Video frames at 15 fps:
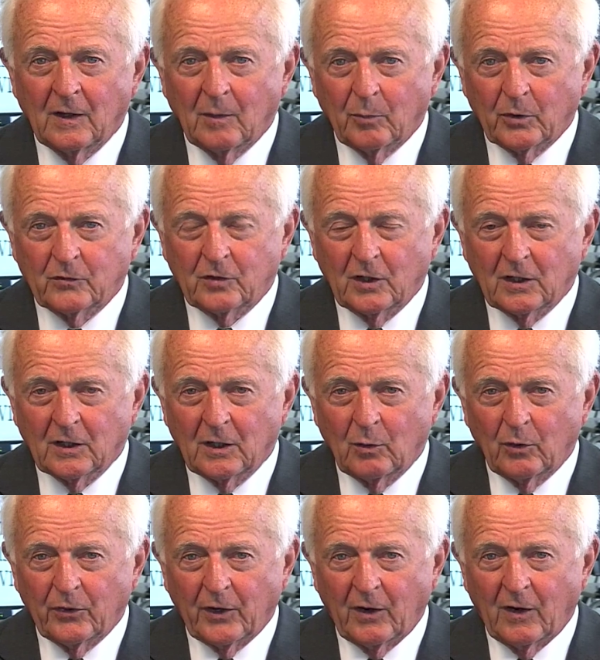particularly
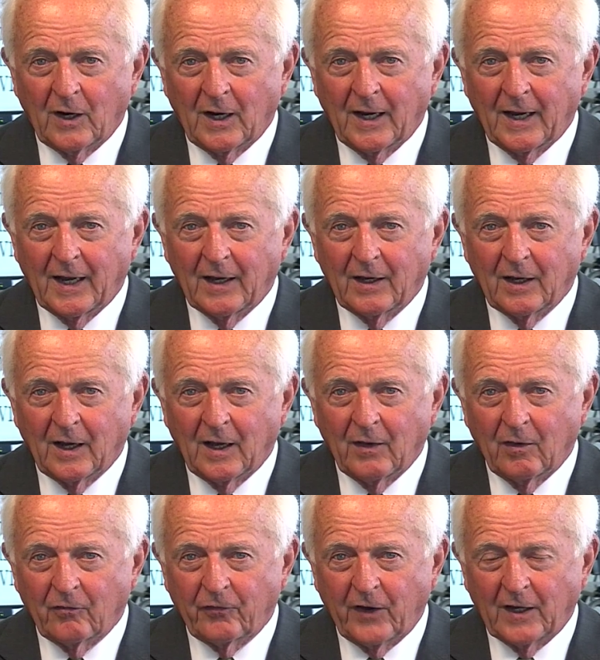with our eye on
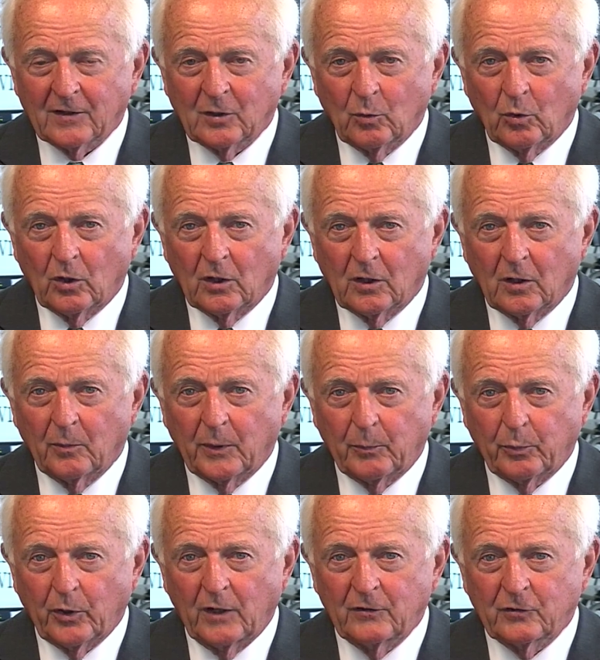the fact that we're a little bit
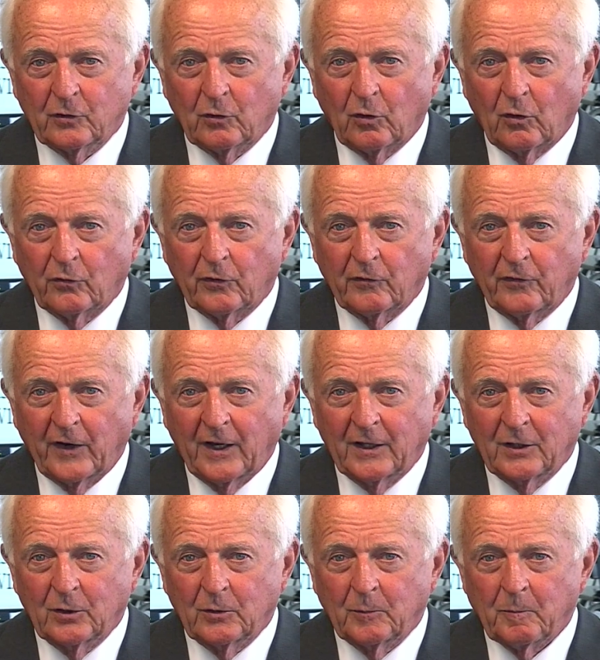pricier or
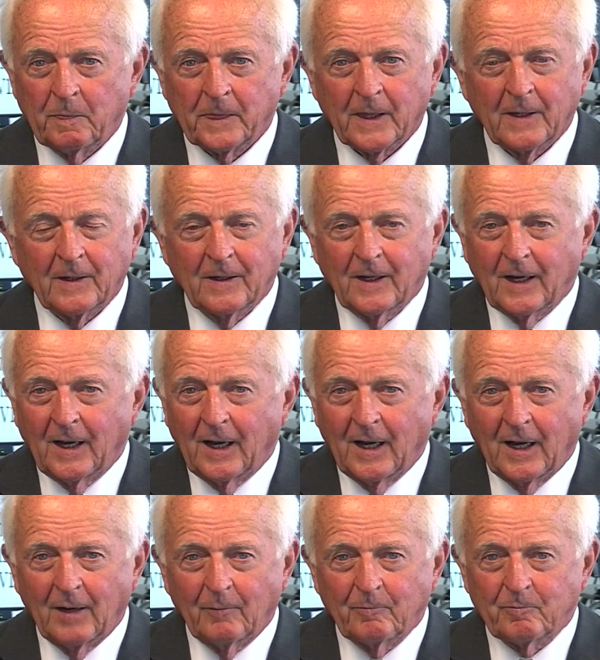overvalued.
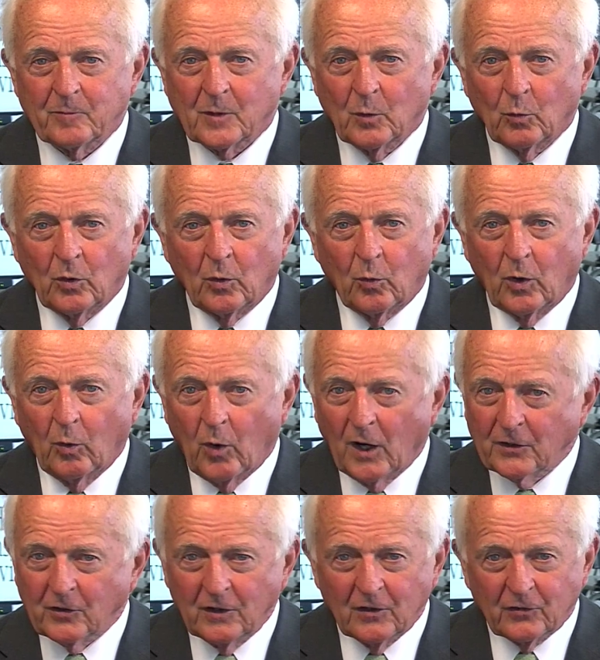We're
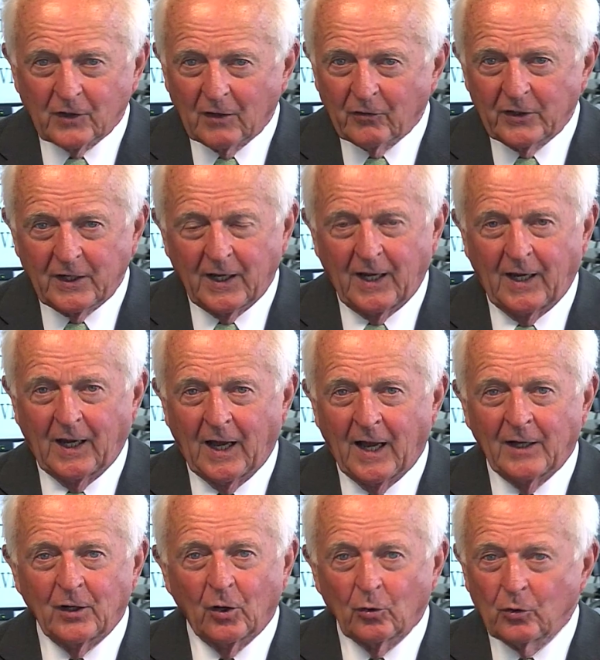watching this every day.
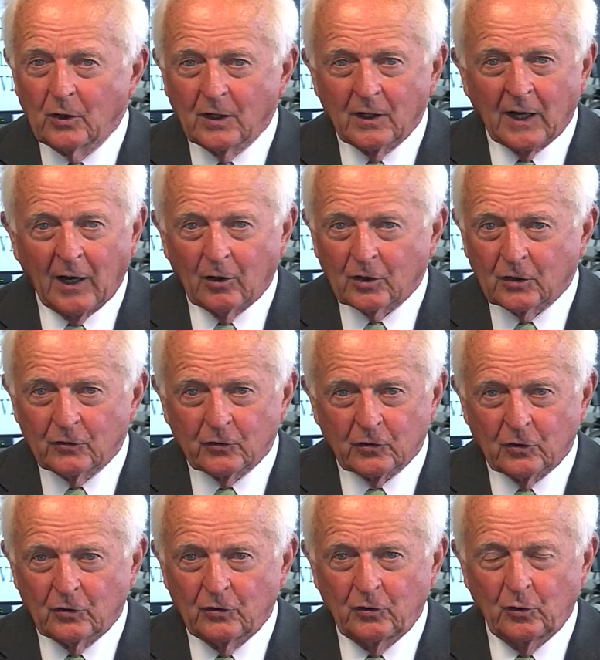I know how
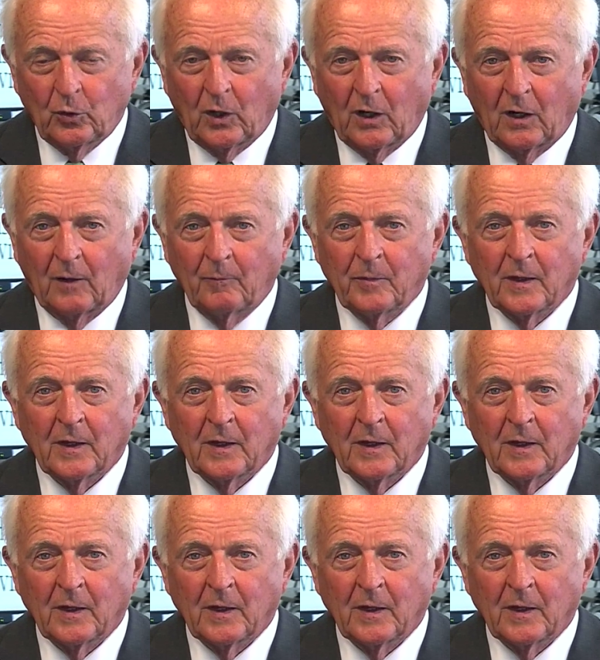concerned you are.